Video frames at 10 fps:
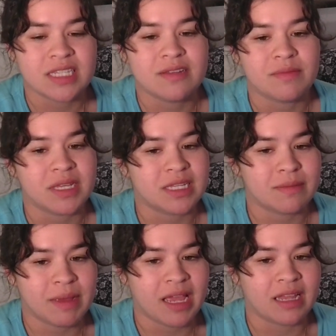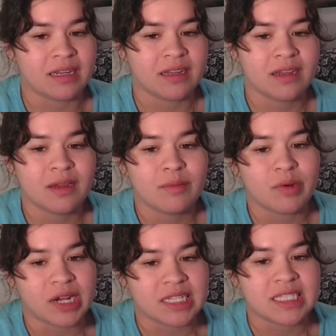to meet demand.
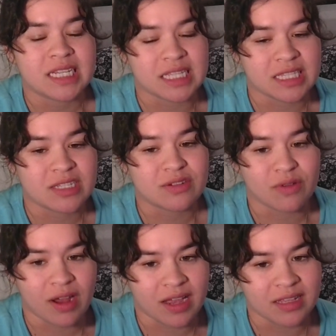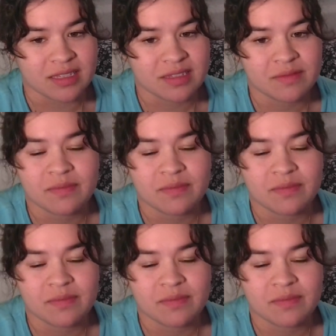Price tends to rise.